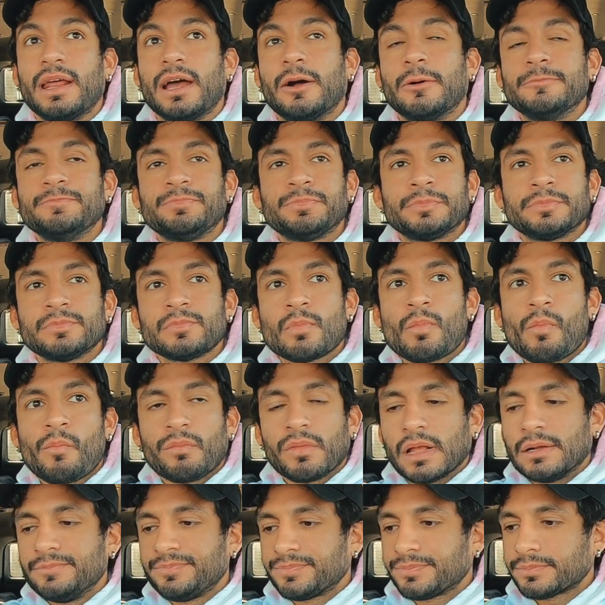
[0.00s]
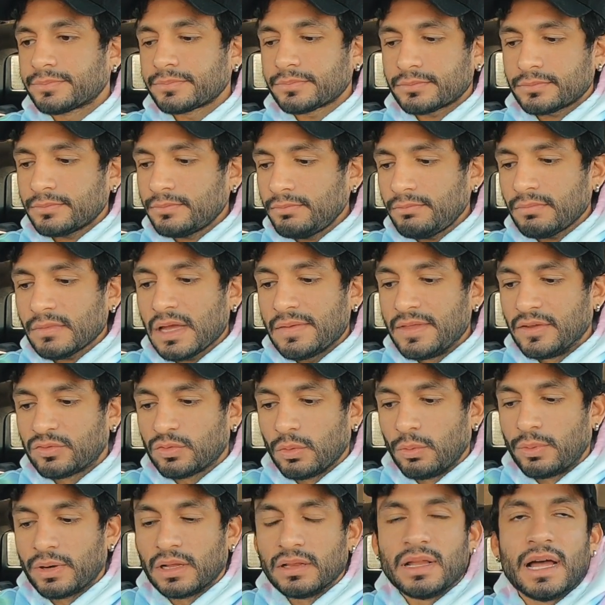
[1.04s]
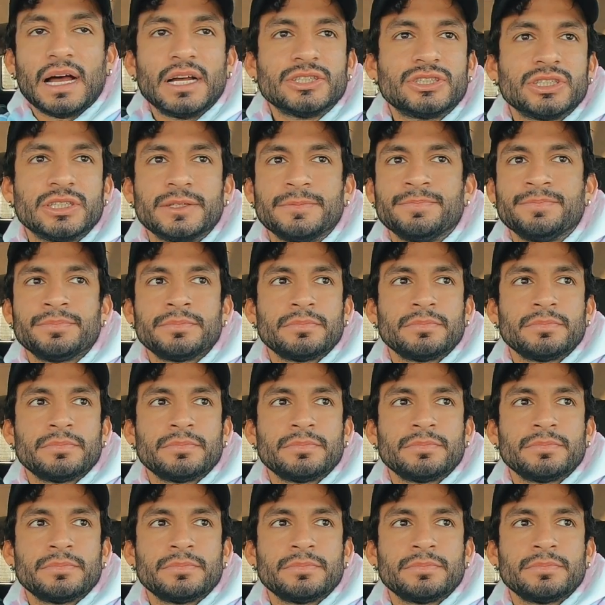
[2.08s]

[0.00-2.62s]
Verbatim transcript: out. This one with Elijah,